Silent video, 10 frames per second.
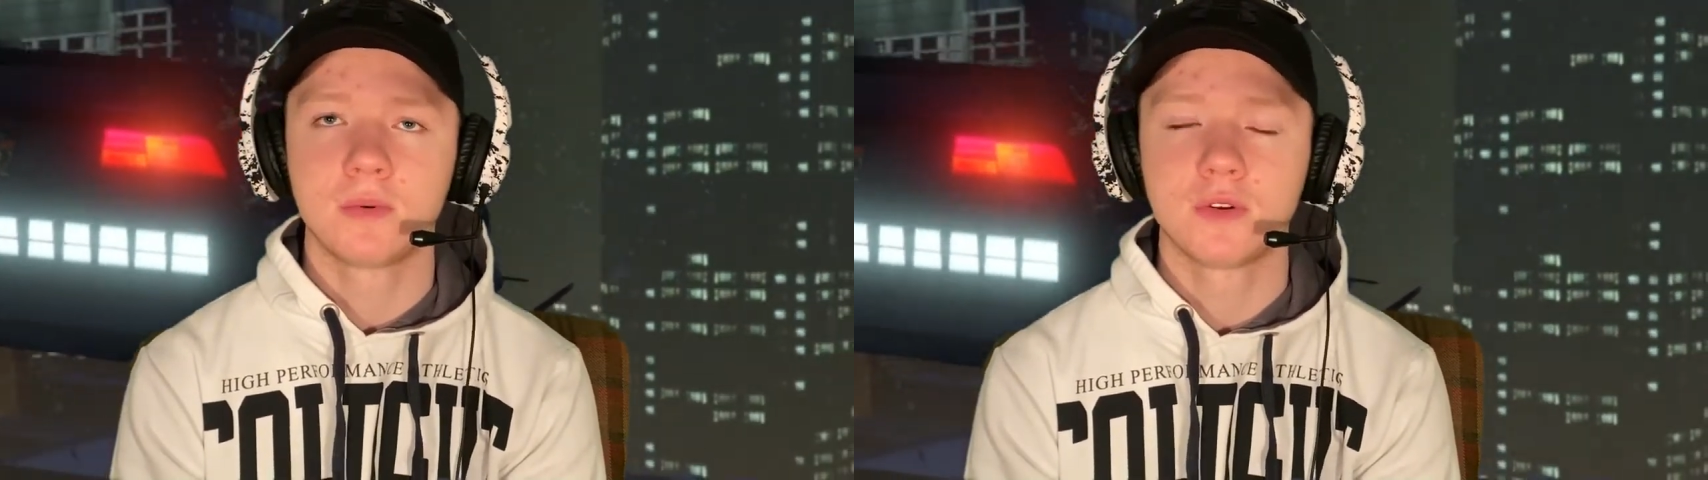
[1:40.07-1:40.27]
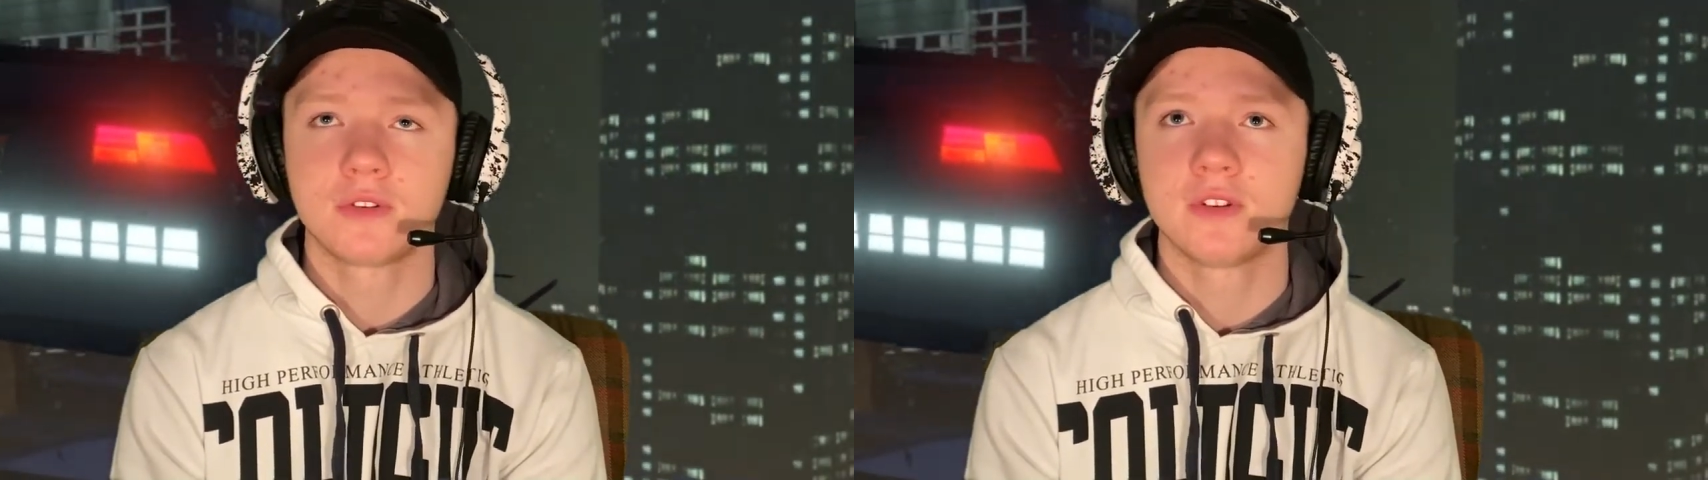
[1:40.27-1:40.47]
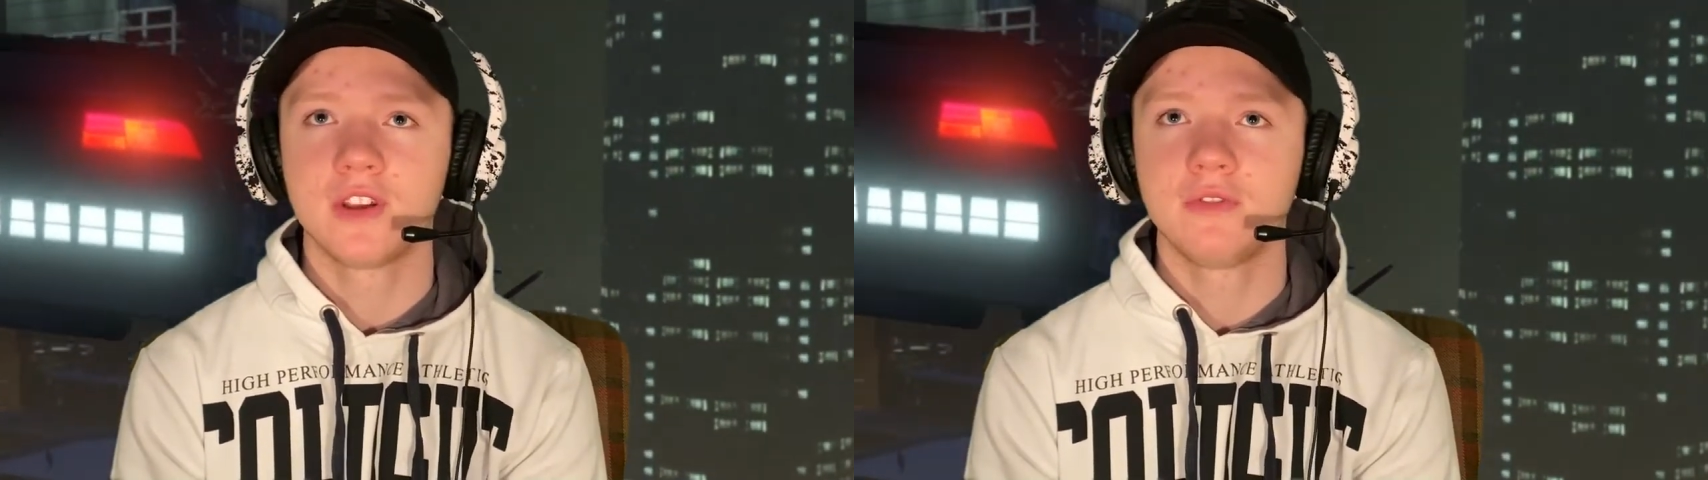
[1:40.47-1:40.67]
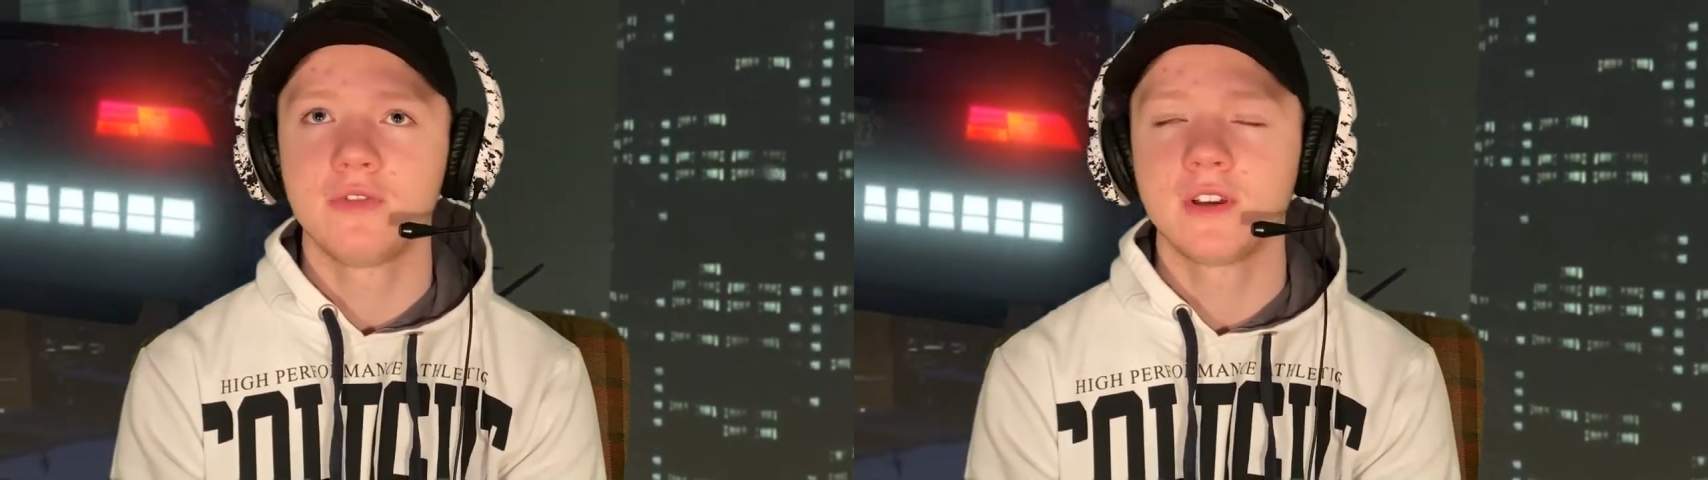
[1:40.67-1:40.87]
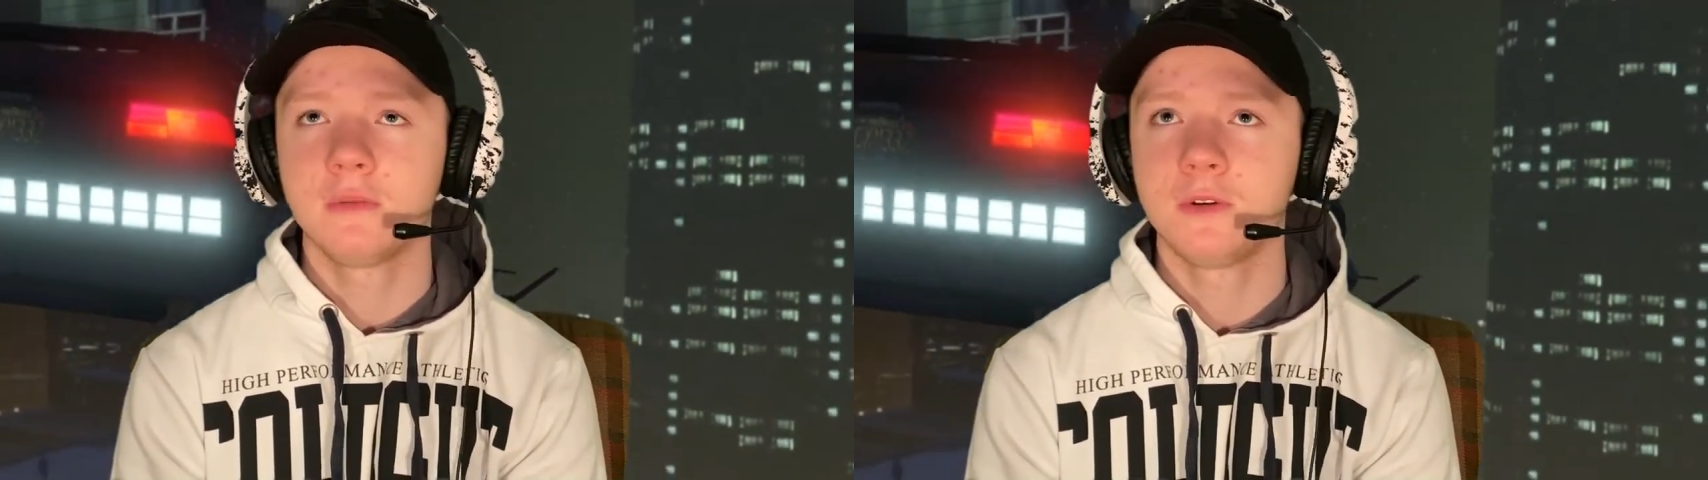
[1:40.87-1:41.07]
But if you
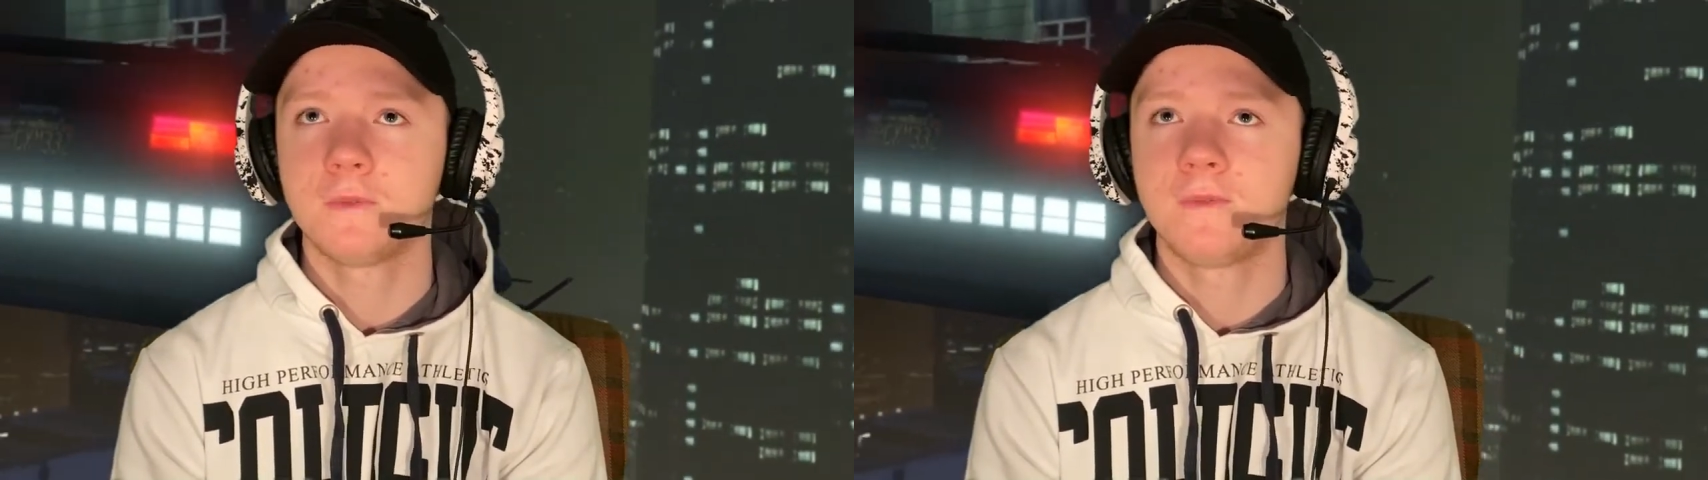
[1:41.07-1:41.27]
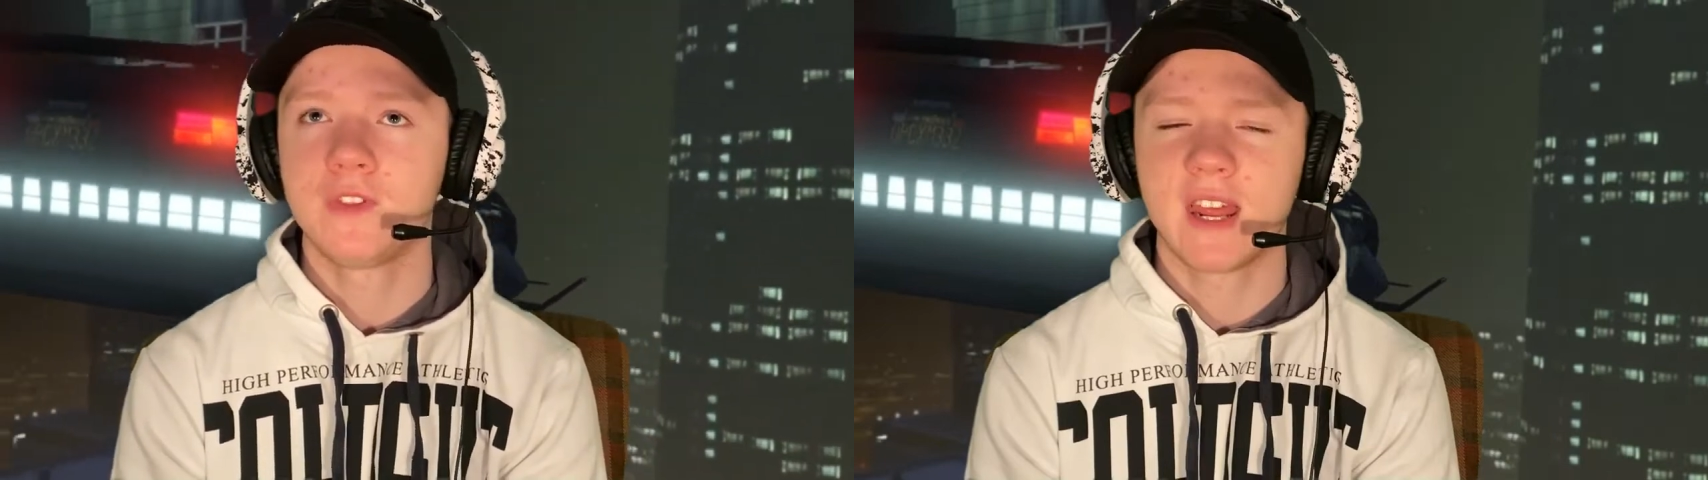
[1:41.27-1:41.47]
think about it,